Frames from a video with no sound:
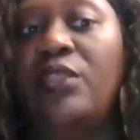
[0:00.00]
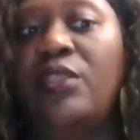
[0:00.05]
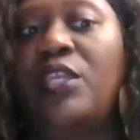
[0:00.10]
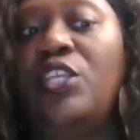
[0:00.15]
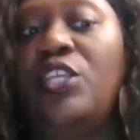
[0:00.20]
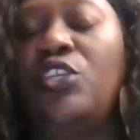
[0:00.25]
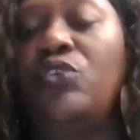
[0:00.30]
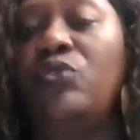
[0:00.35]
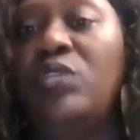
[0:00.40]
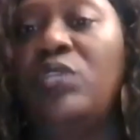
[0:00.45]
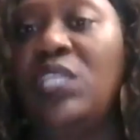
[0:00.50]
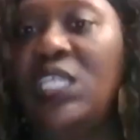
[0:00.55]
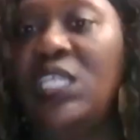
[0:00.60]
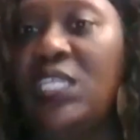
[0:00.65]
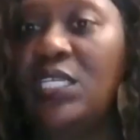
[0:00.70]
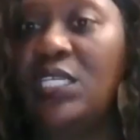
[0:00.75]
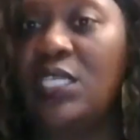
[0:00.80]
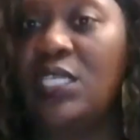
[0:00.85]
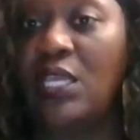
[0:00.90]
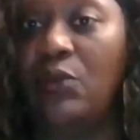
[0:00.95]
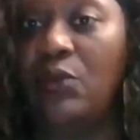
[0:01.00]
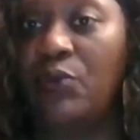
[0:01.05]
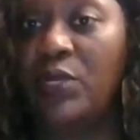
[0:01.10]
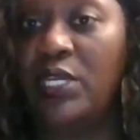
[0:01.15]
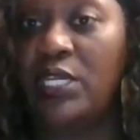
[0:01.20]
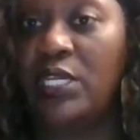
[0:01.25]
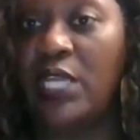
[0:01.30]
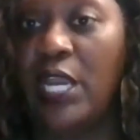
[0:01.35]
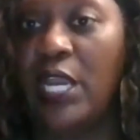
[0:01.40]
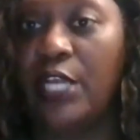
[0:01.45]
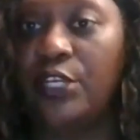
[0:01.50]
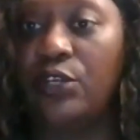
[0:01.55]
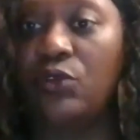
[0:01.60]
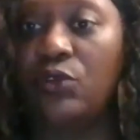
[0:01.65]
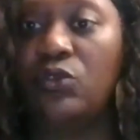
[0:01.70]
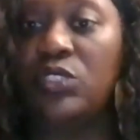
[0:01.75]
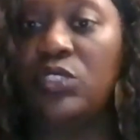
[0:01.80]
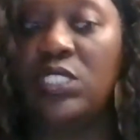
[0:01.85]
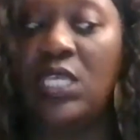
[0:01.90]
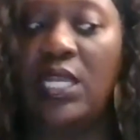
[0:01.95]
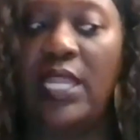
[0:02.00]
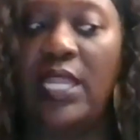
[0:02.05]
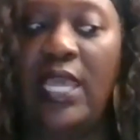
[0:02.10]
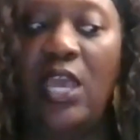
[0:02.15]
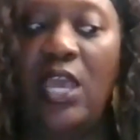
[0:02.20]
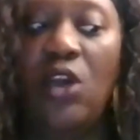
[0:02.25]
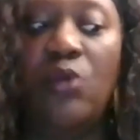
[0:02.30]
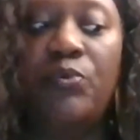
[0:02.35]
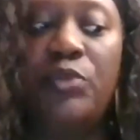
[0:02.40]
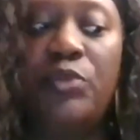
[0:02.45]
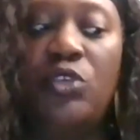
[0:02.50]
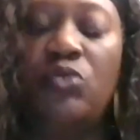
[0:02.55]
then you need to get with a doctor who's going to help